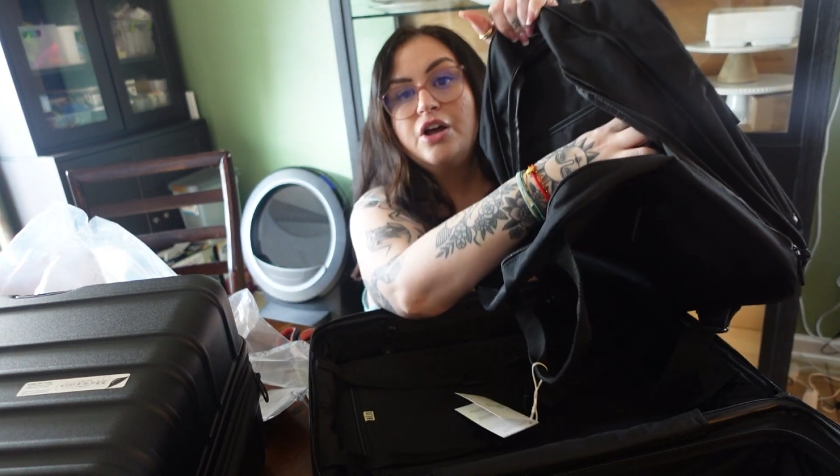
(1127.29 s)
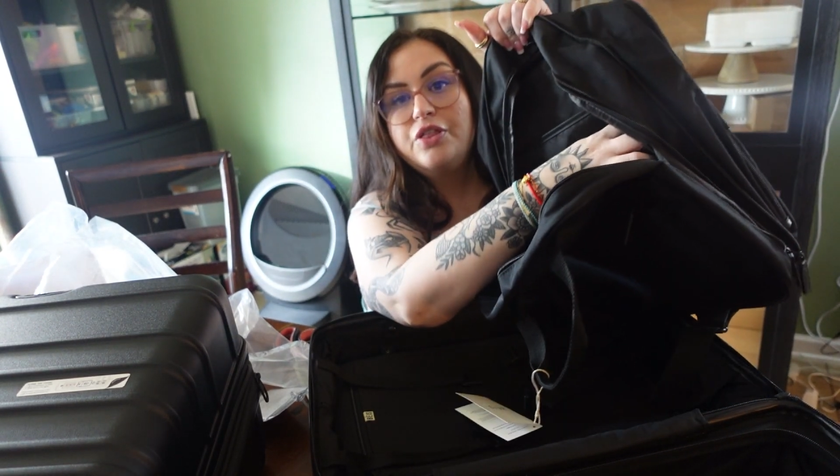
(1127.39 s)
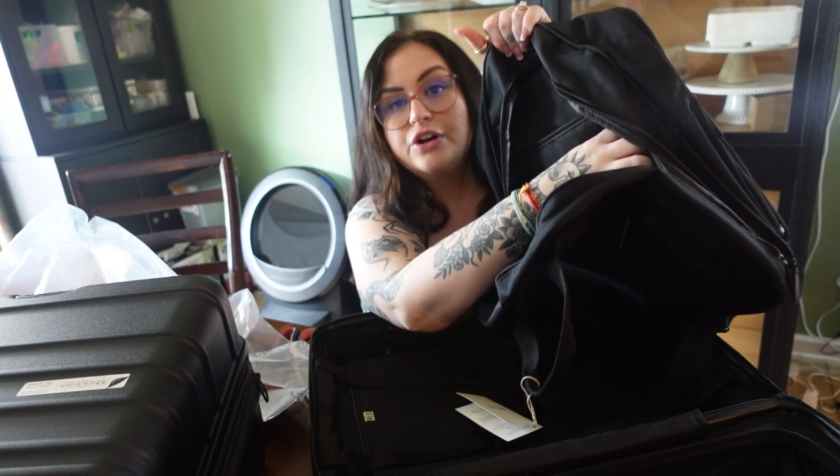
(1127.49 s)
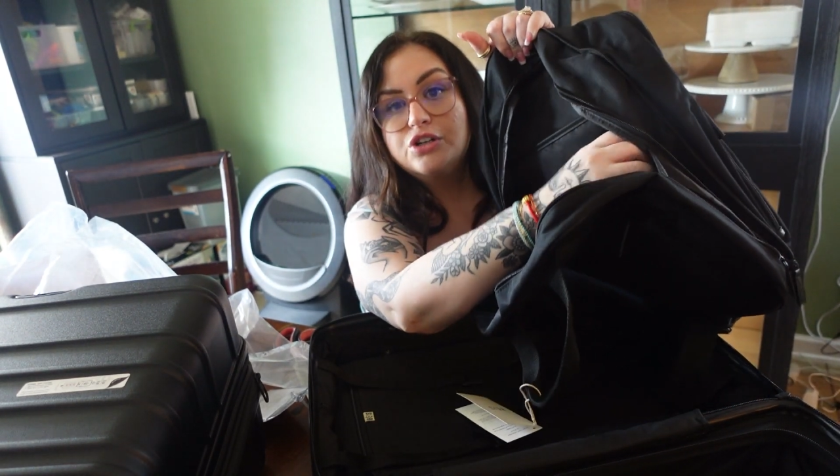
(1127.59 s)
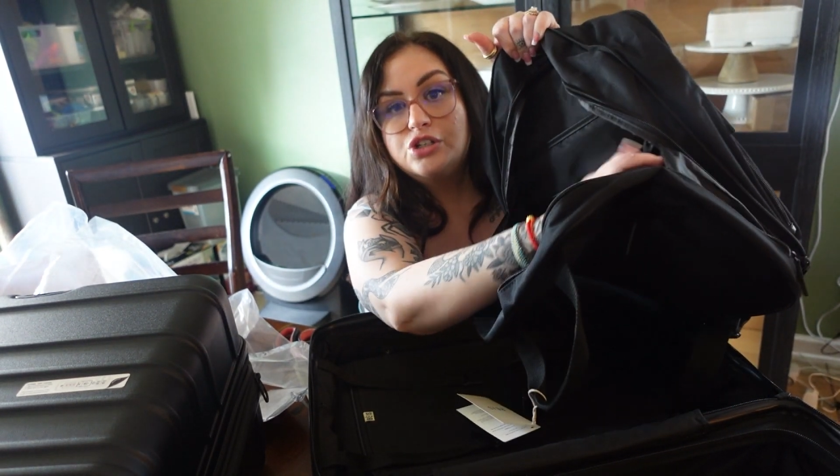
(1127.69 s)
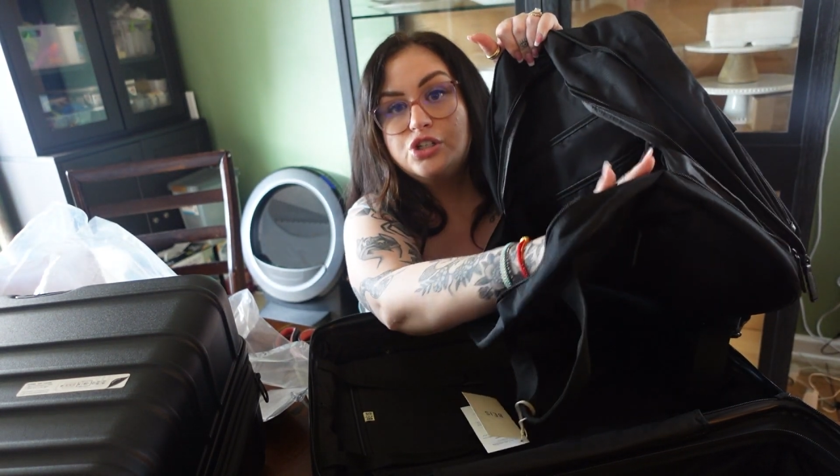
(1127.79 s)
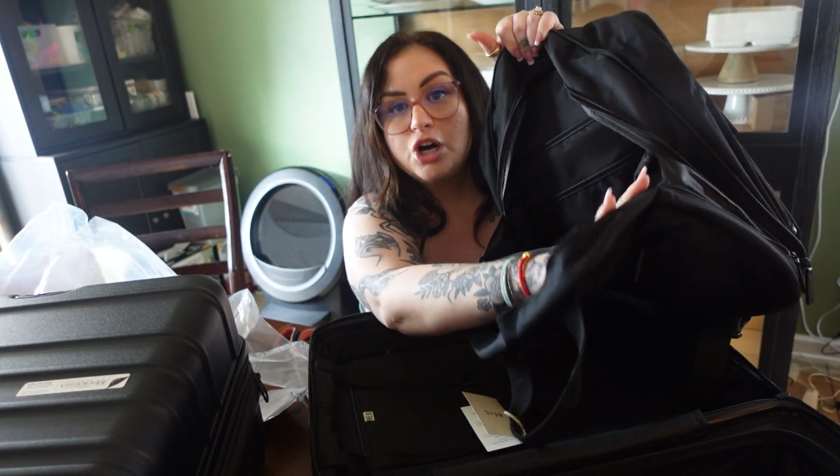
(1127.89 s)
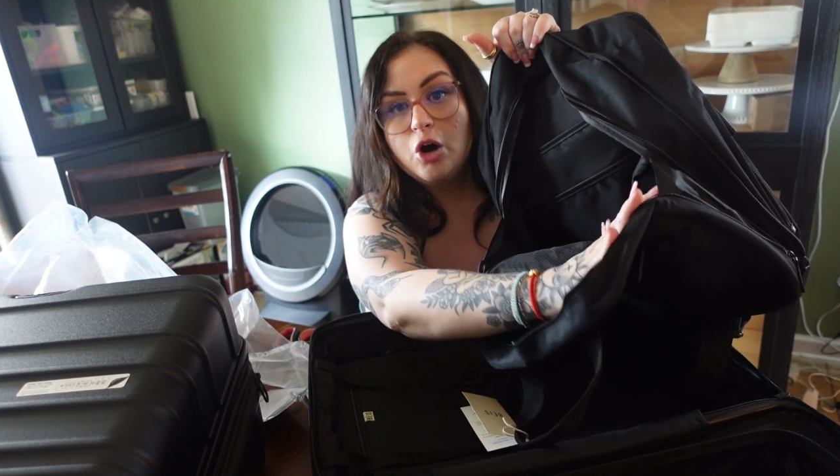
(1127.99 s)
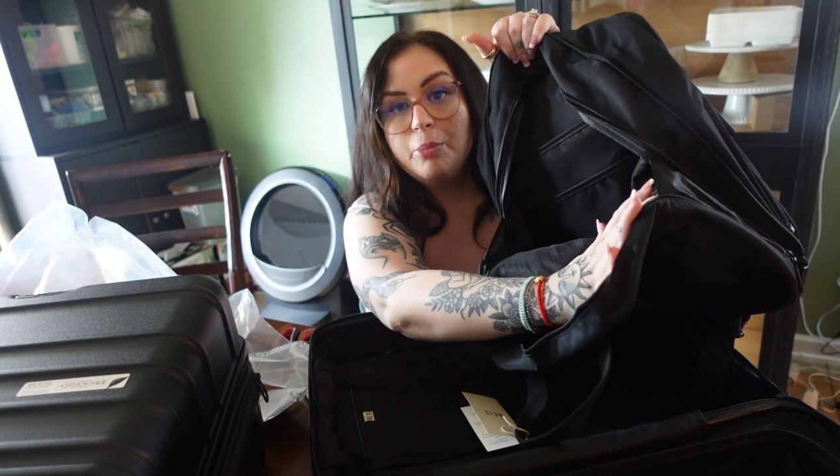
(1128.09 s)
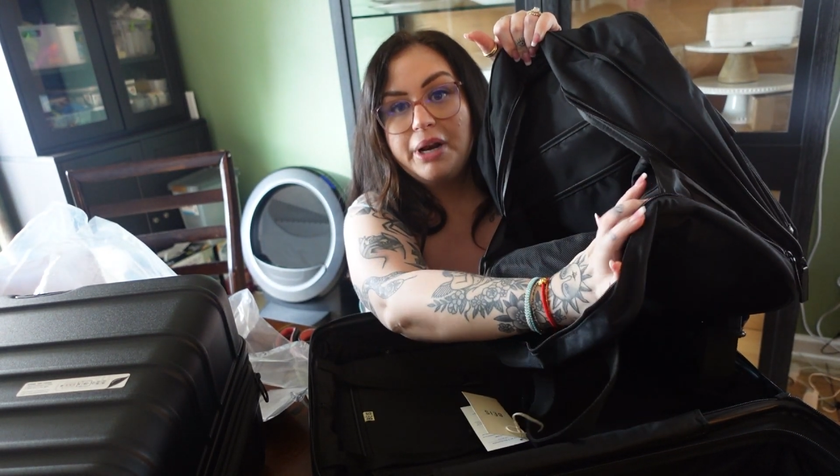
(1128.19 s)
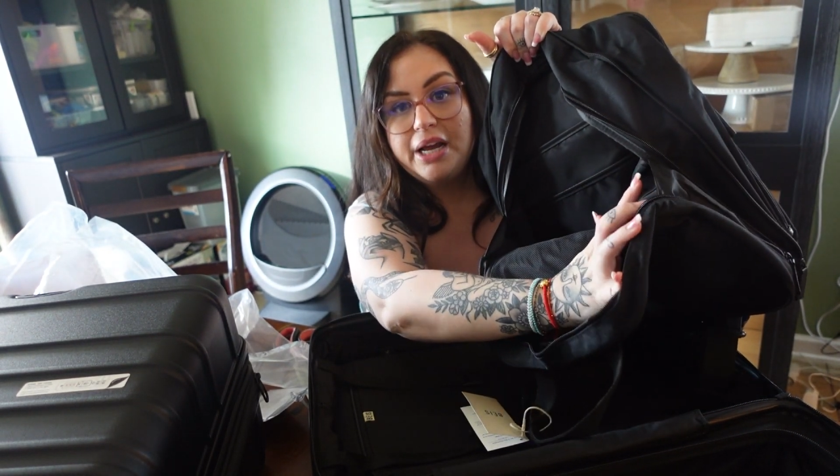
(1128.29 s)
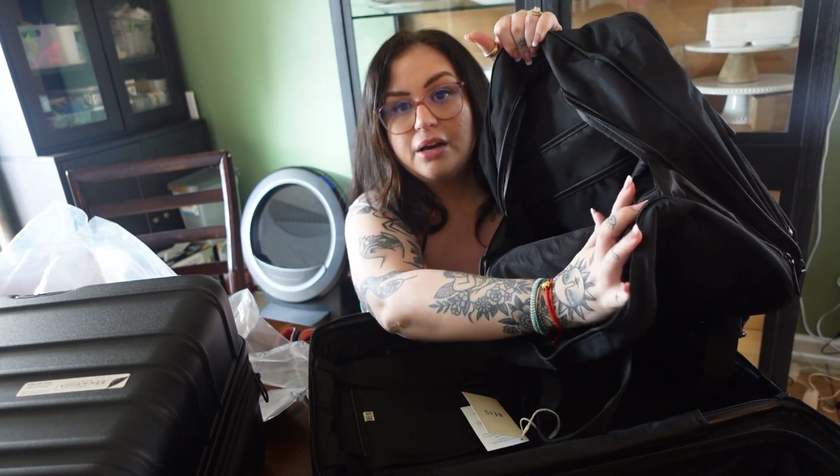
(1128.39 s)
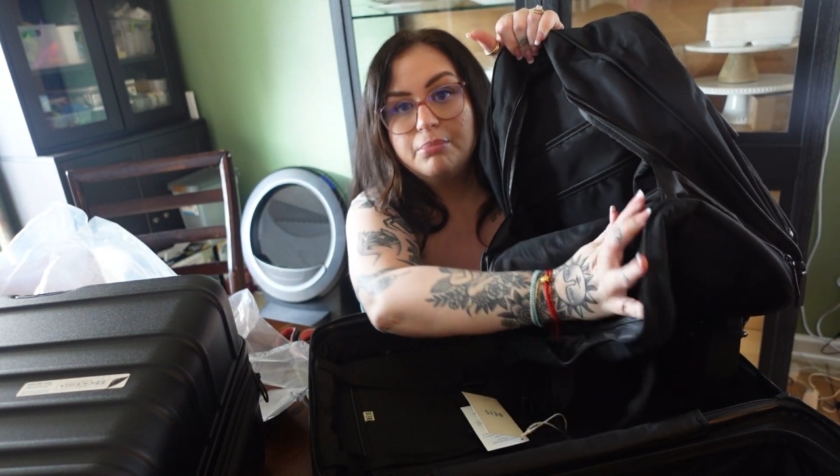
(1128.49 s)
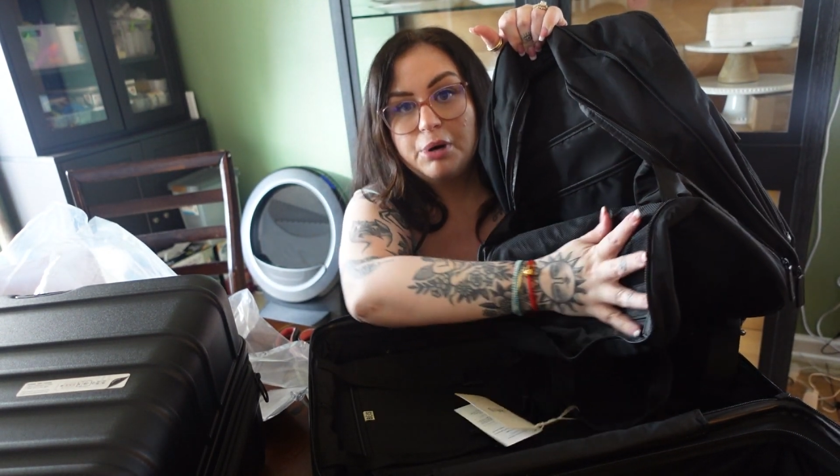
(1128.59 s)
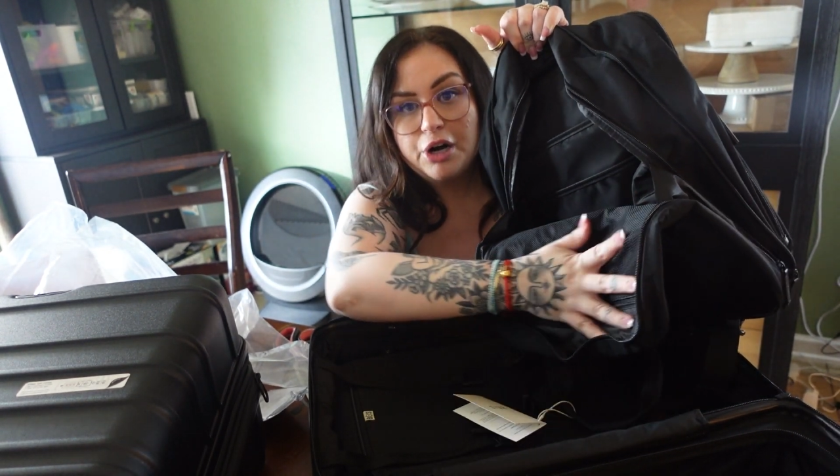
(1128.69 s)
There are so many
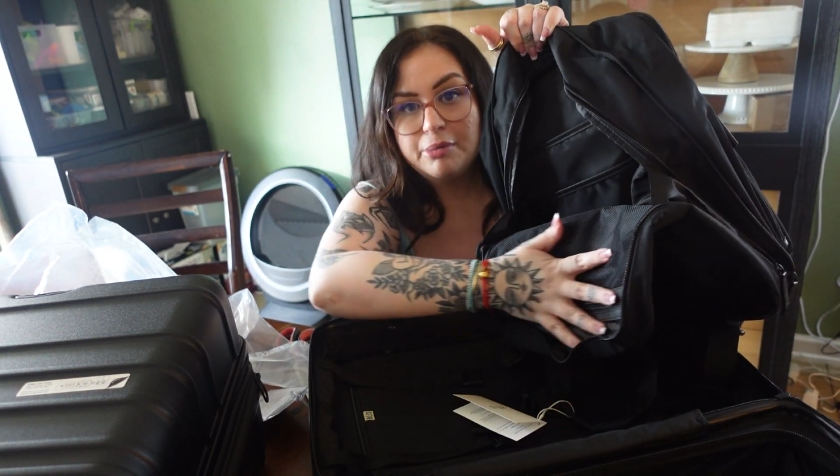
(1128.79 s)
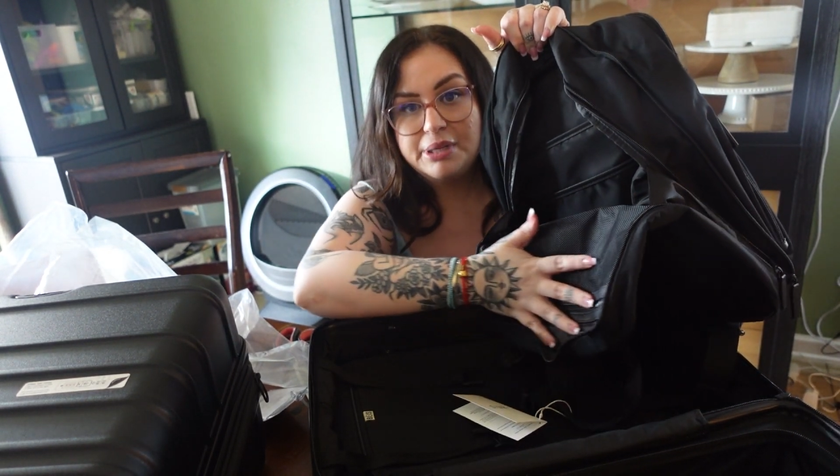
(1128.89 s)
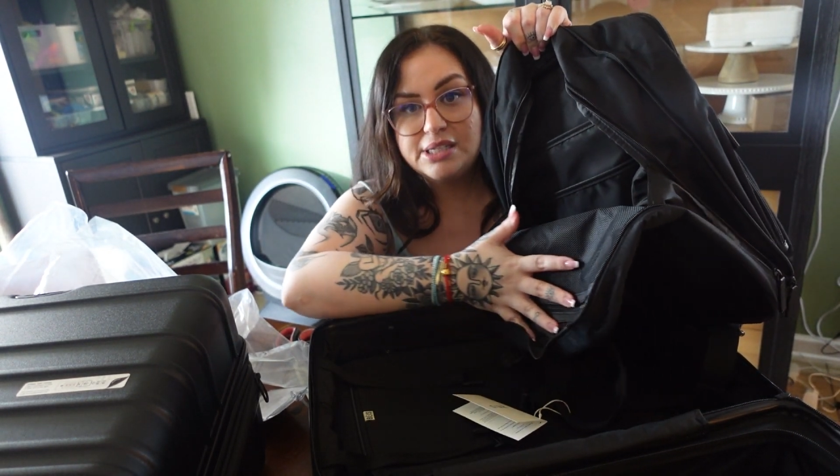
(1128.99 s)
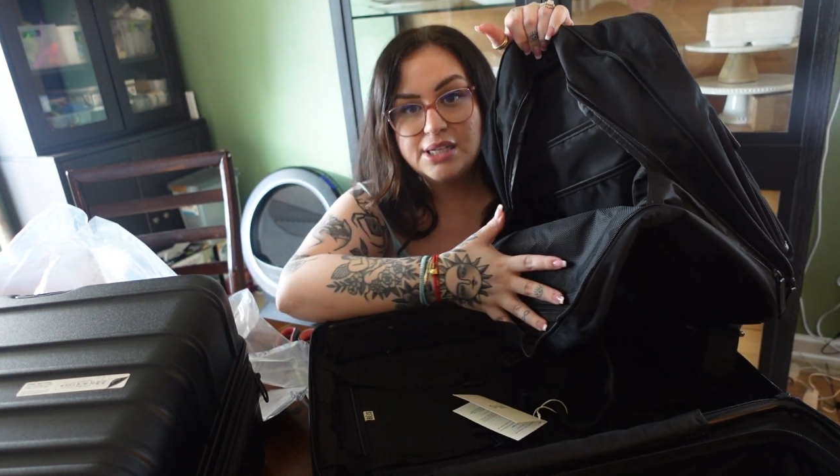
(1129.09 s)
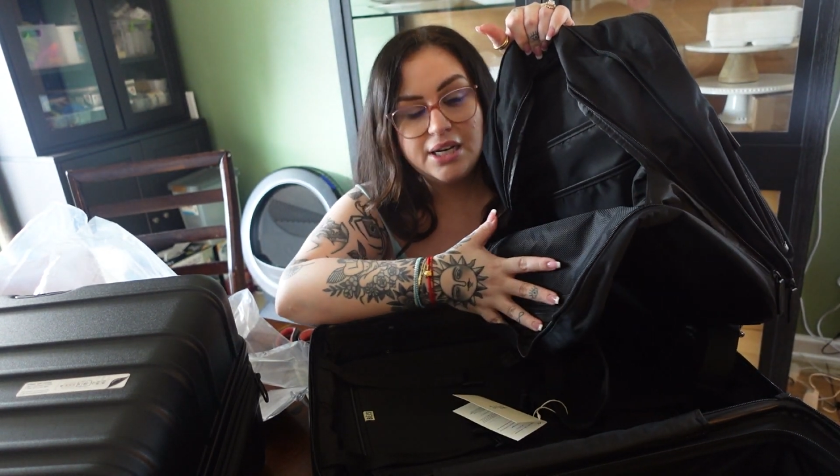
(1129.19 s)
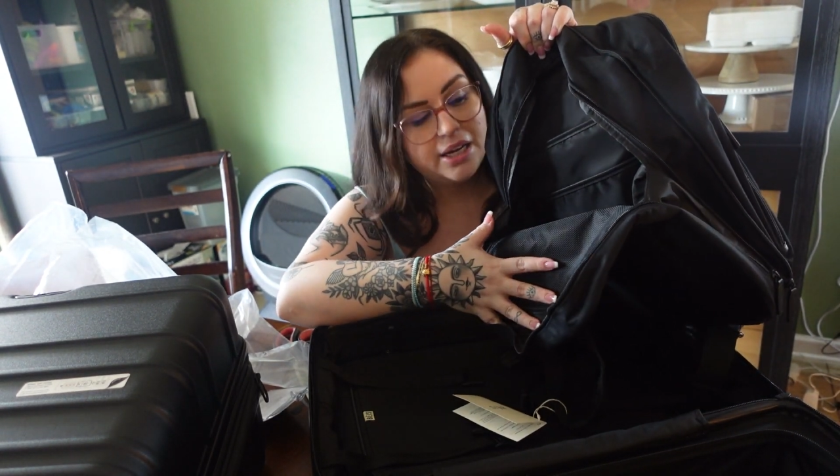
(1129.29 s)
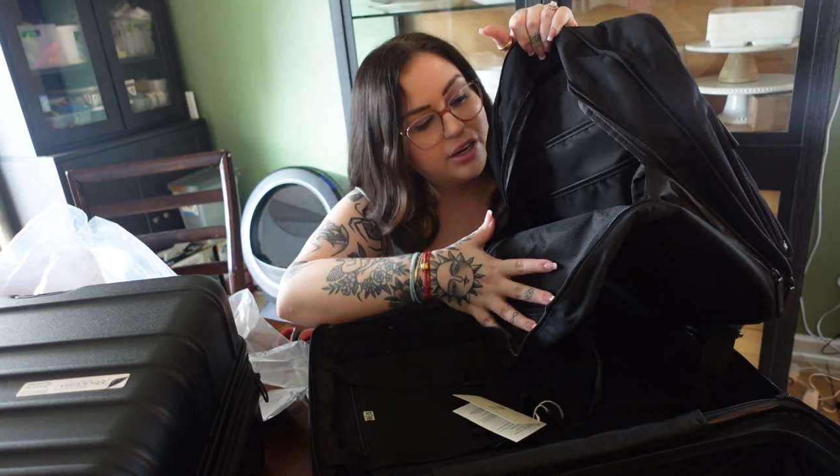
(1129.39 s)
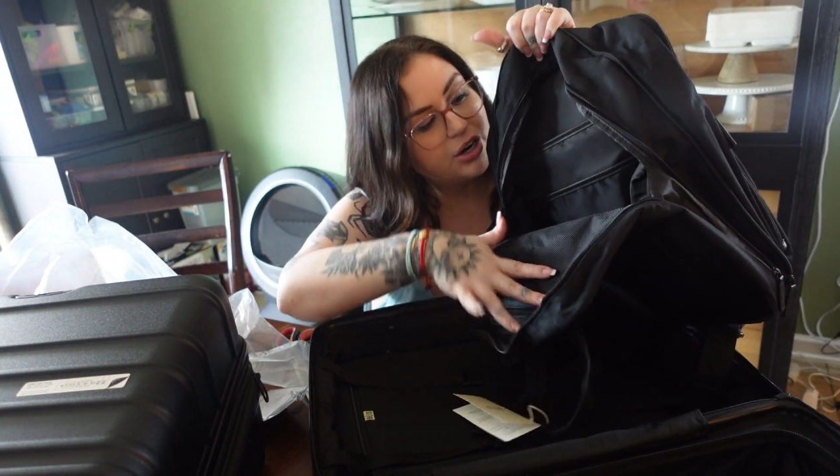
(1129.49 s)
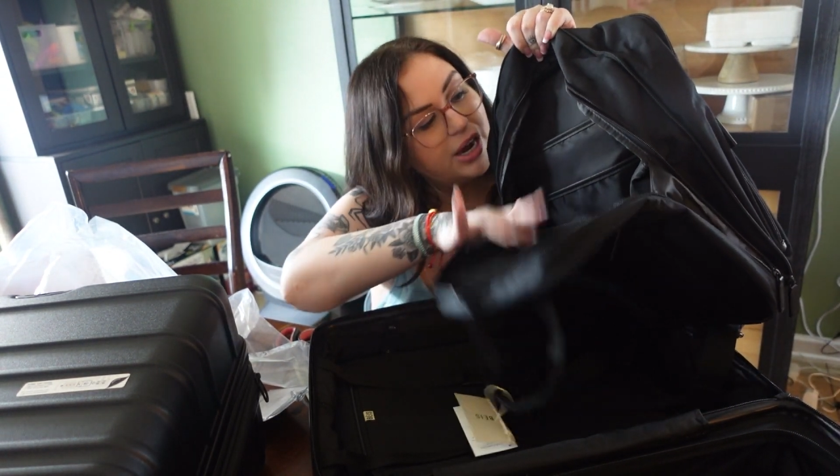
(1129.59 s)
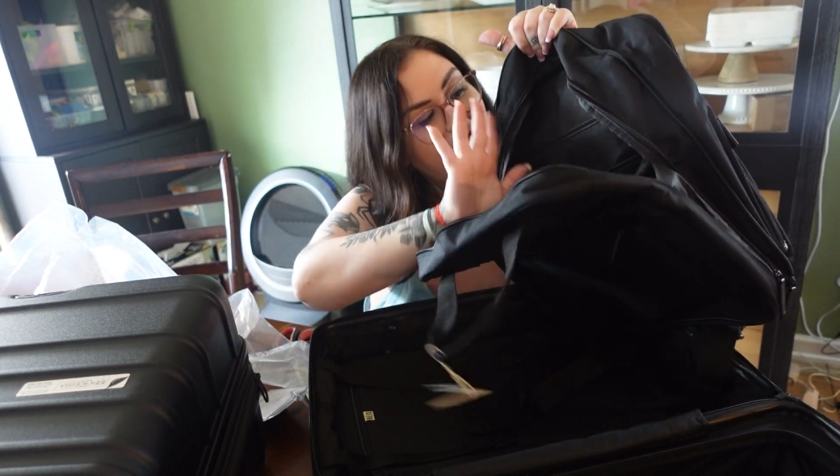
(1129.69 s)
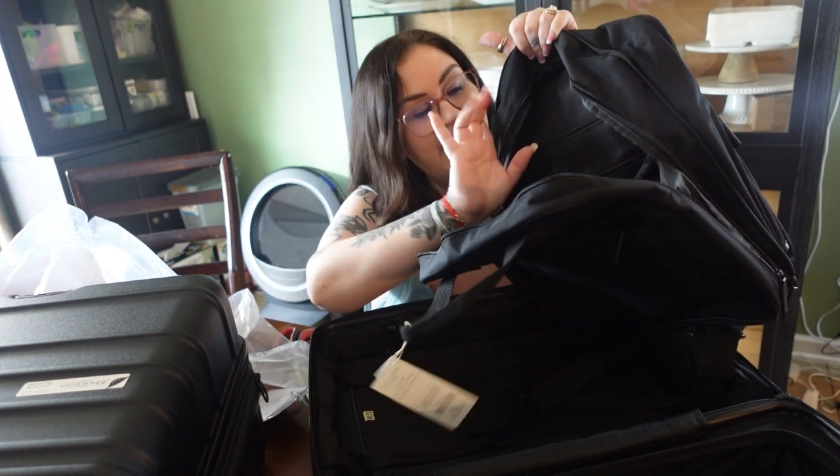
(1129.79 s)
compartments in here.